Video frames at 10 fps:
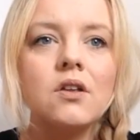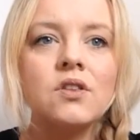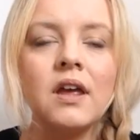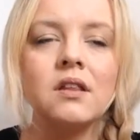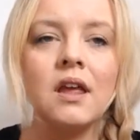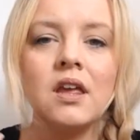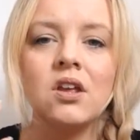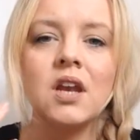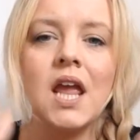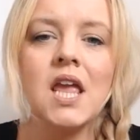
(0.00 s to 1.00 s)
They
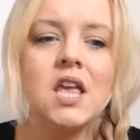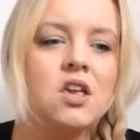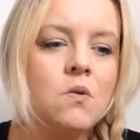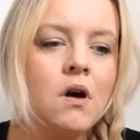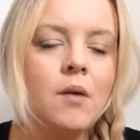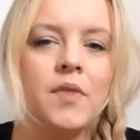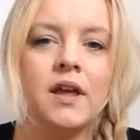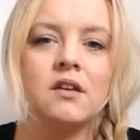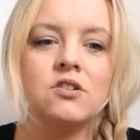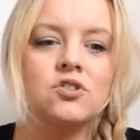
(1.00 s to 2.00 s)
can eat you up,
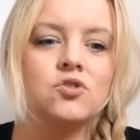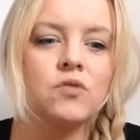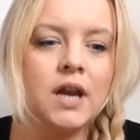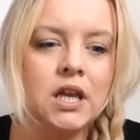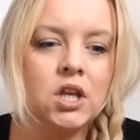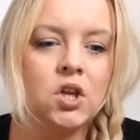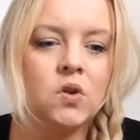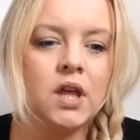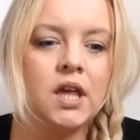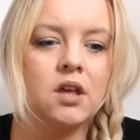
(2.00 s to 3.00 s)
they can drain
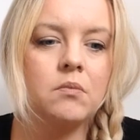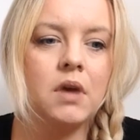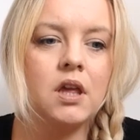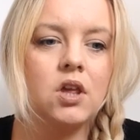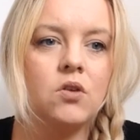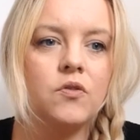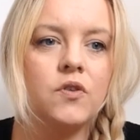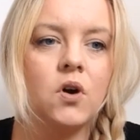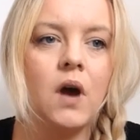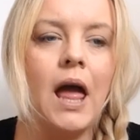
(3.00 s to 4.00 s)
you, they can make you
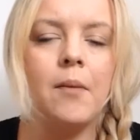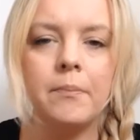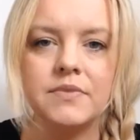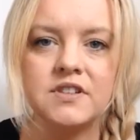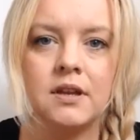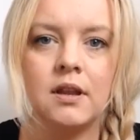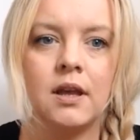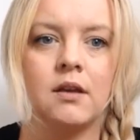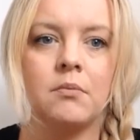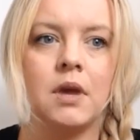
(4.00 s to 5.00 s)
feel empty,
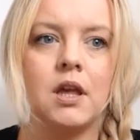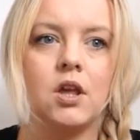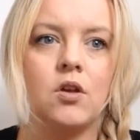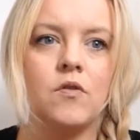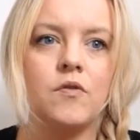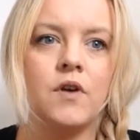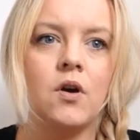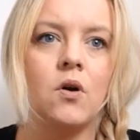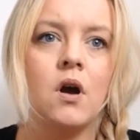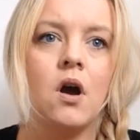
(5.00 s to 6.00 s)
they can make you
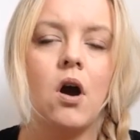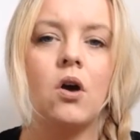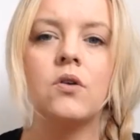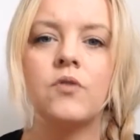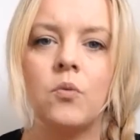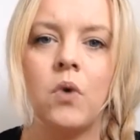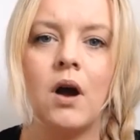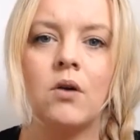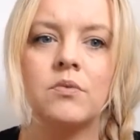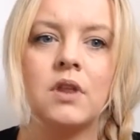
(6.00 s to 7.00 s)
feel
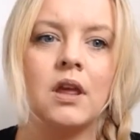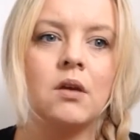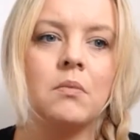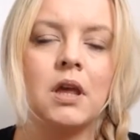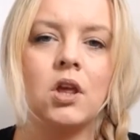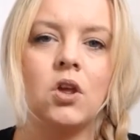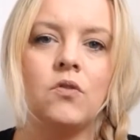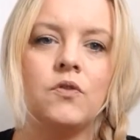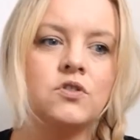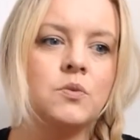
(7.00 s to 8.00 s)
overwhelmed, they can make you
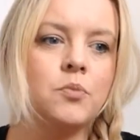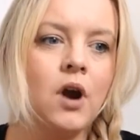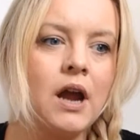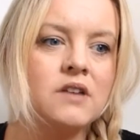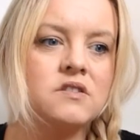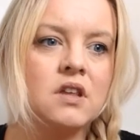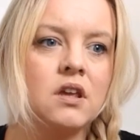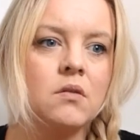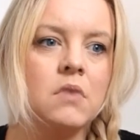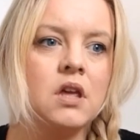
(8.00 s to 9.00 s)
feel depressed, they
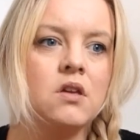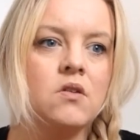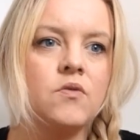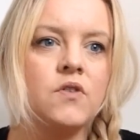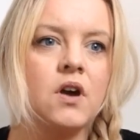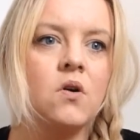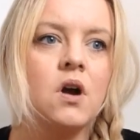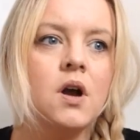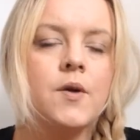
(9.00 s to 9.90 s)
can make you feel